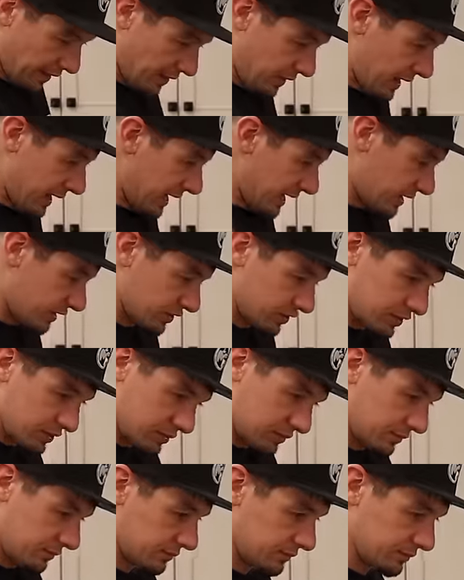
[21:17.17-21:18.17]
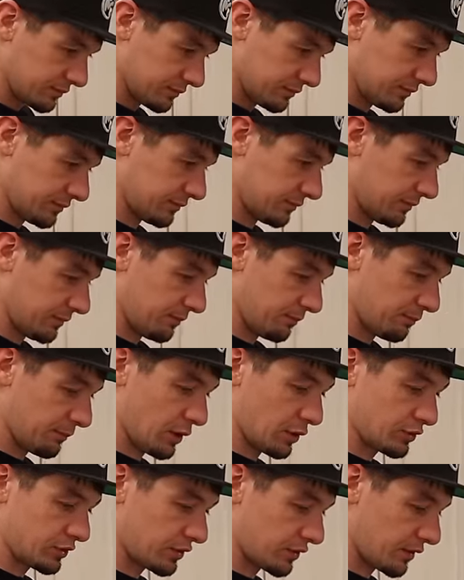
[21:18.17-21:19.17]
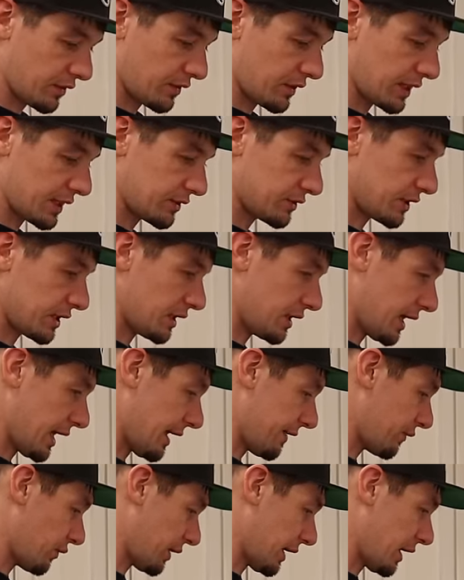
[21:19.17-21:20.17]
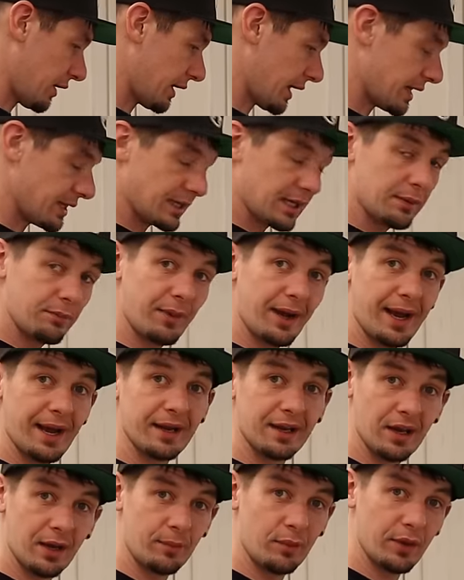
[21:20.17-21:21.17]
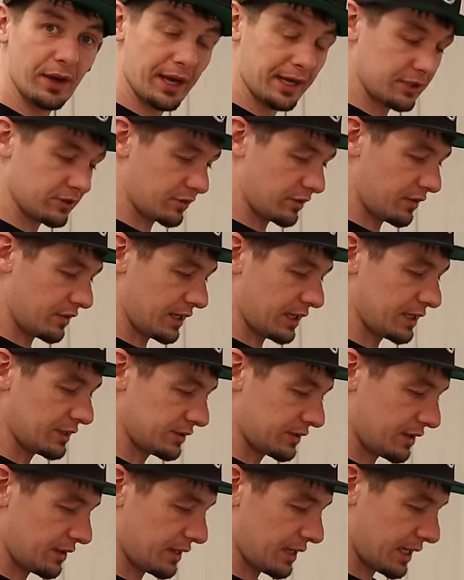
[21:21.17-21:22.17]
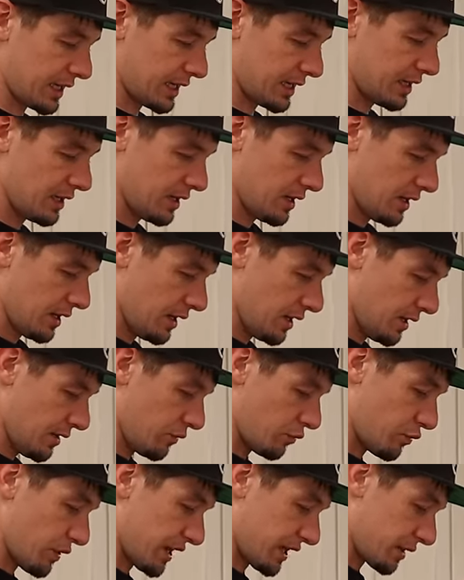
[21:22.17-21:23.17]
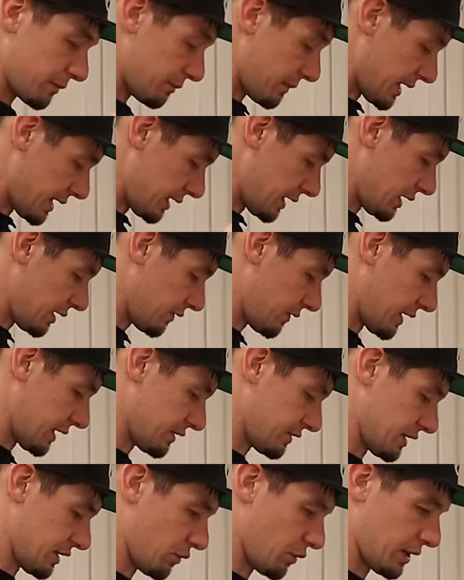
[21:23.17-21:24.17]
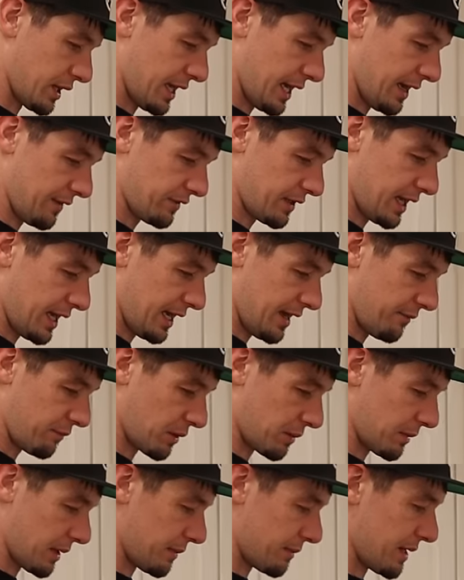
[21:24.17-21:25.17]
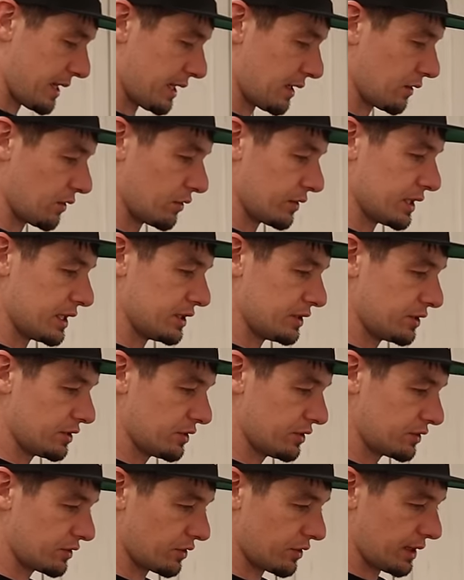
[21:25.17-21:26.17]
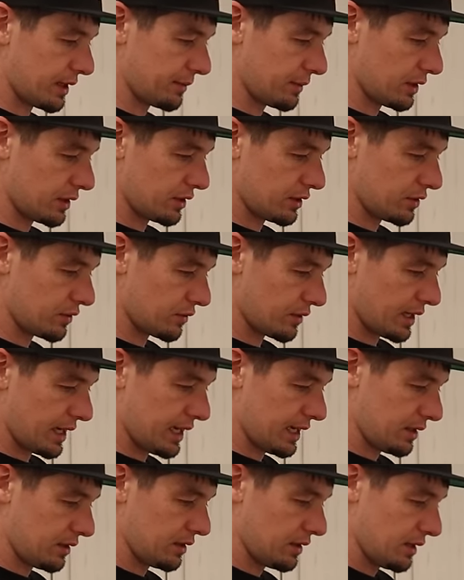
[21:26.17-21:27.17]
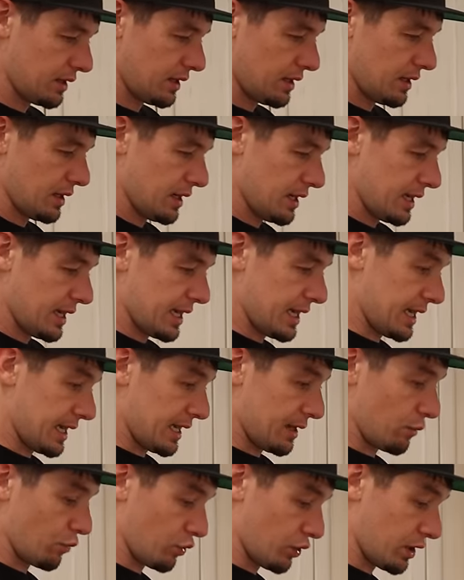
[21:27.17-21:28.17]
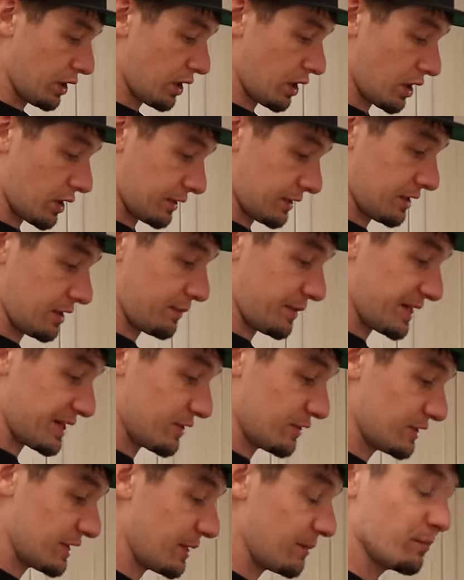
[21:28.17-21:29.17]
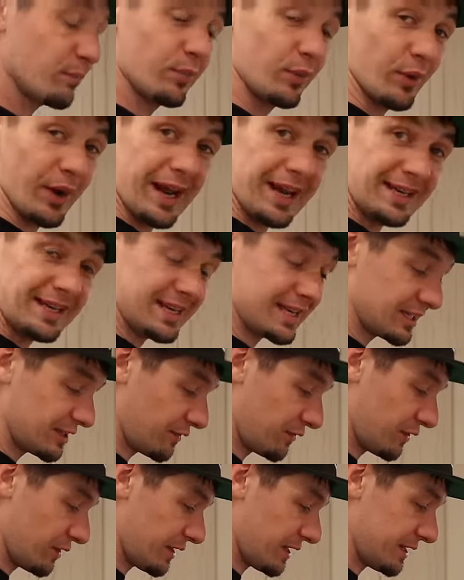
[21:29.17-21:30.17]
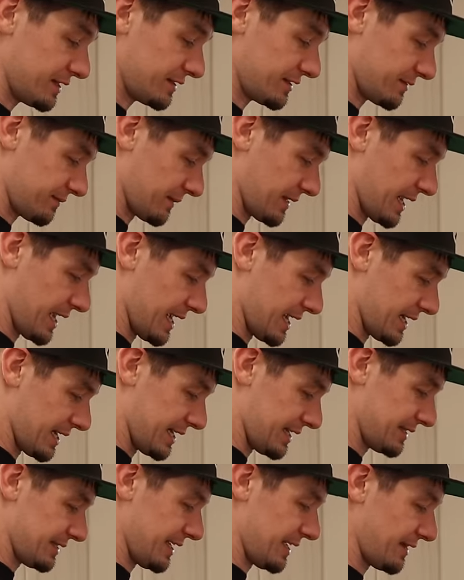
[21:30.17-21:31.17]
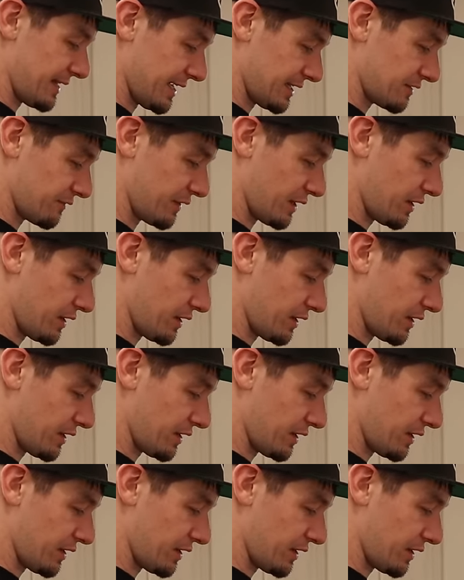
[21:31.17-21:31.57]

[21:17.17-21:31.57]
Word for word: things. Most of the things that you have around. I did buy a couple extra things that they recommended, things that you wouldn't have to have, but might make it a little easier, so I'm gonna do that. And we're gonna be using bread yeast for this, and he said that's